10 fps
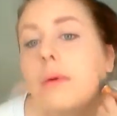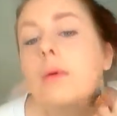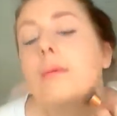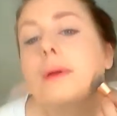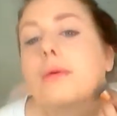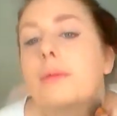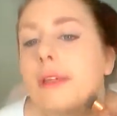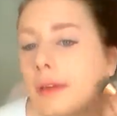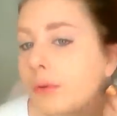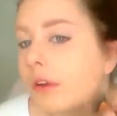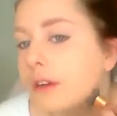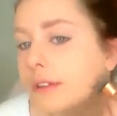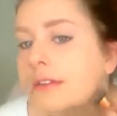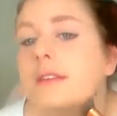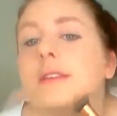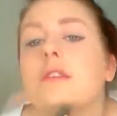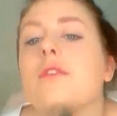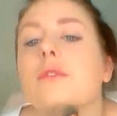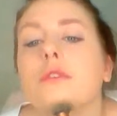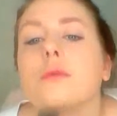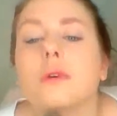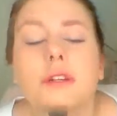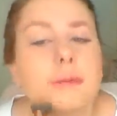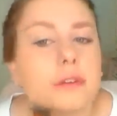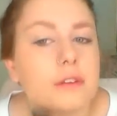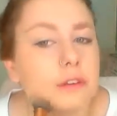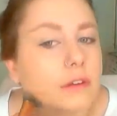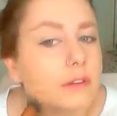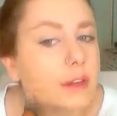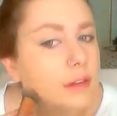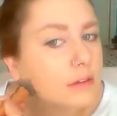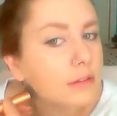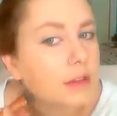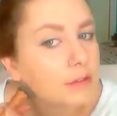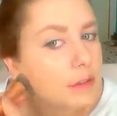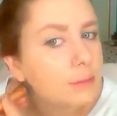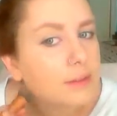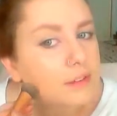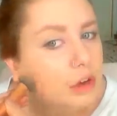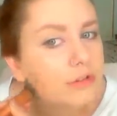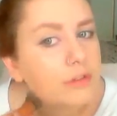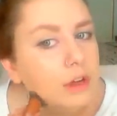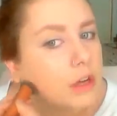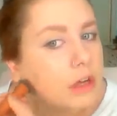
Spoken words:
But when people buy their product and it doesn't do what it's meant to do, then they're really pissed off.